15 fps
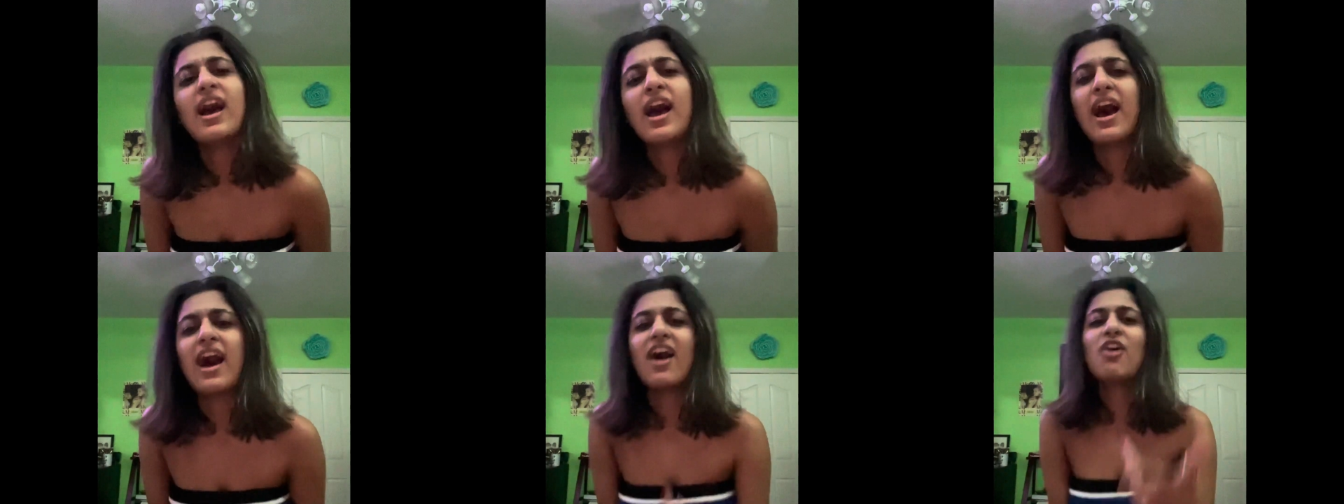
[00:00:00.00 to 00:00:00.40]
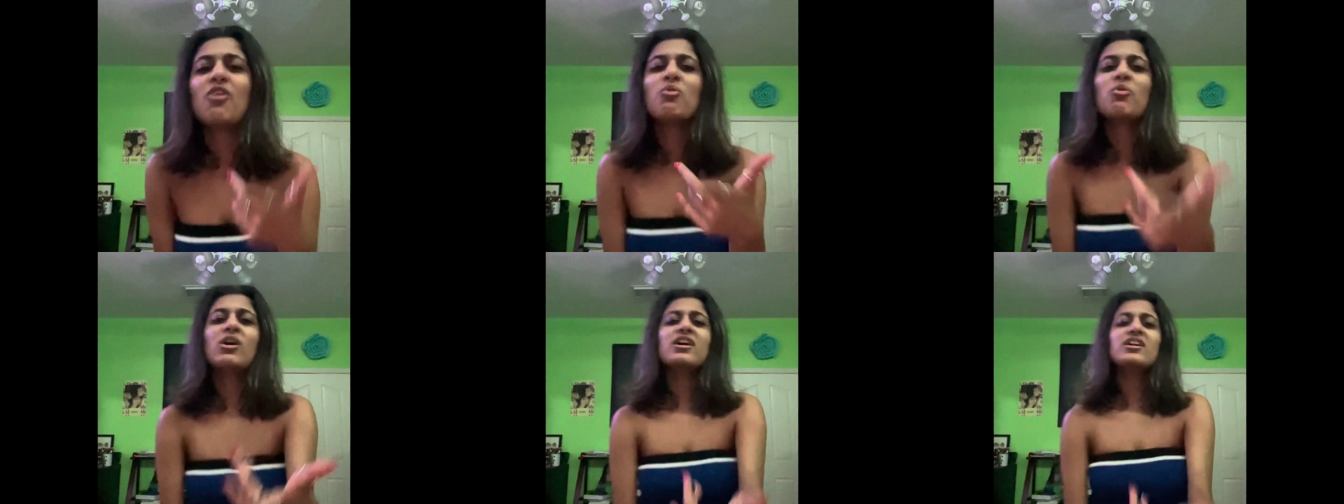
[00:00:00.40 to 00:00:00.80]
I
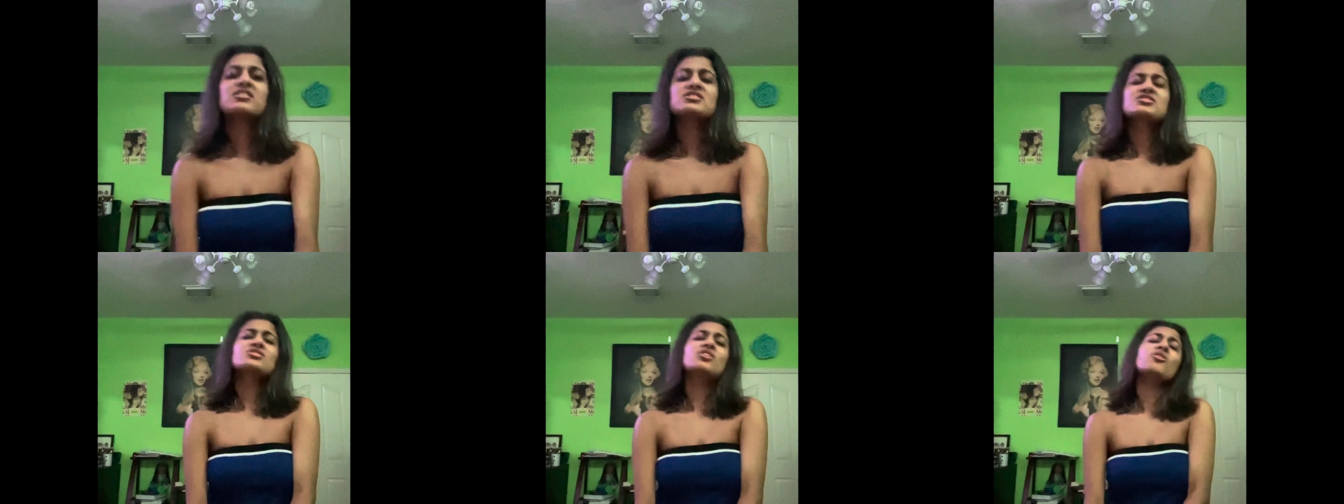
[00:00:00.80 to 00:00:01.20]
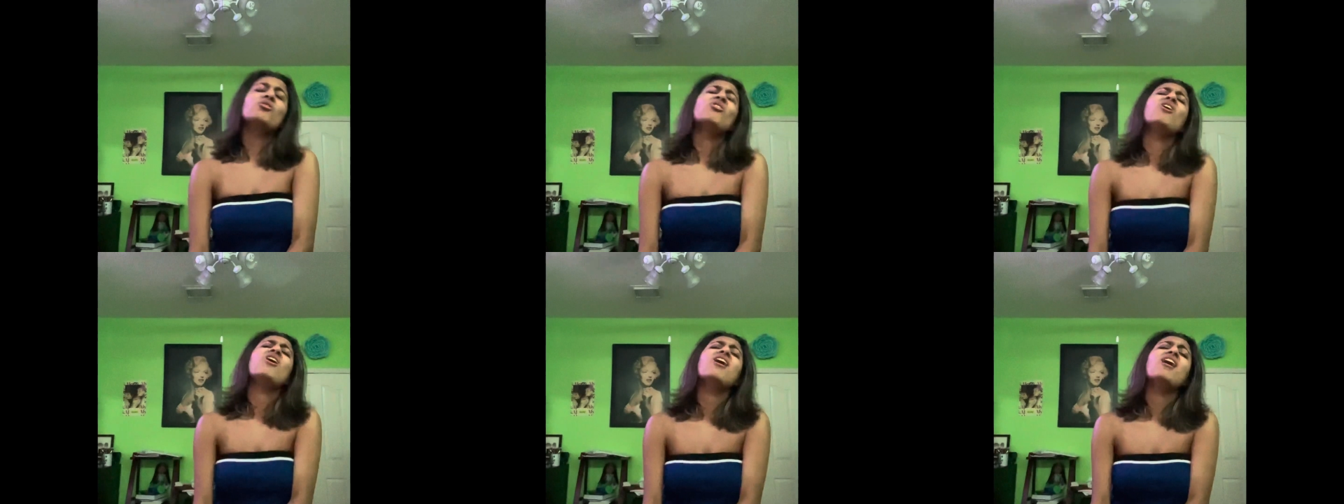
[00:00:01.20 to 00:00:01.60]
work so
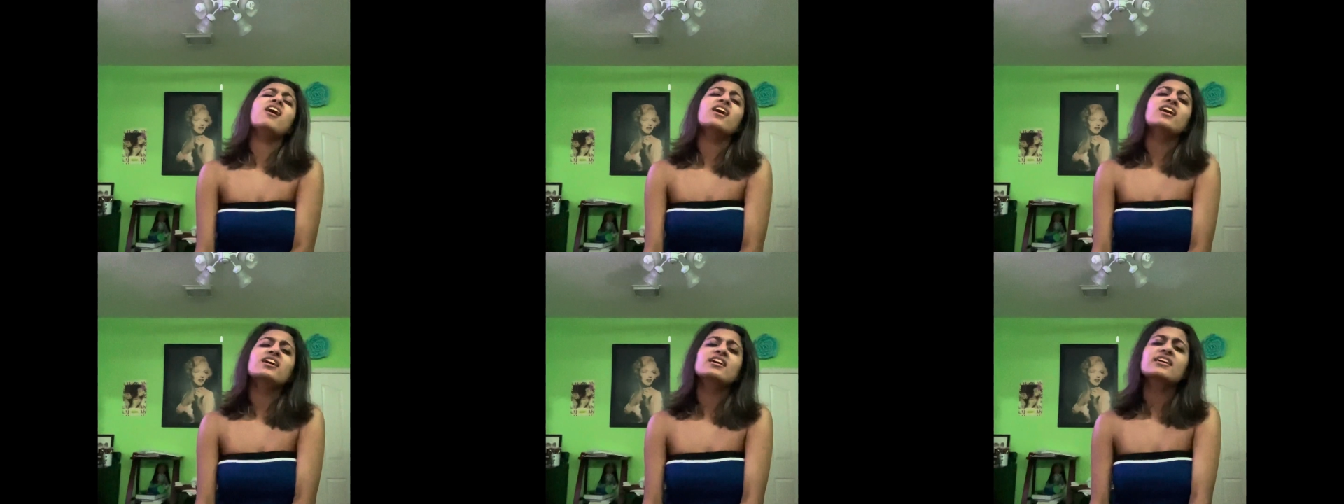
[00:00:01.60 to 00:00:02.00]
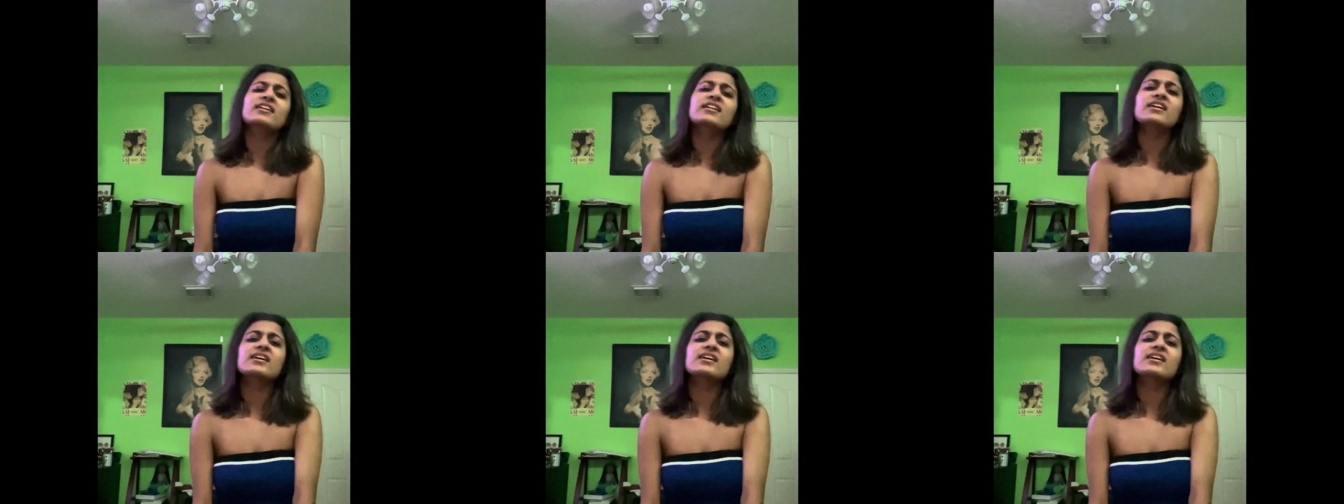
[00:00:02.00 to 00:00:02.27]
hard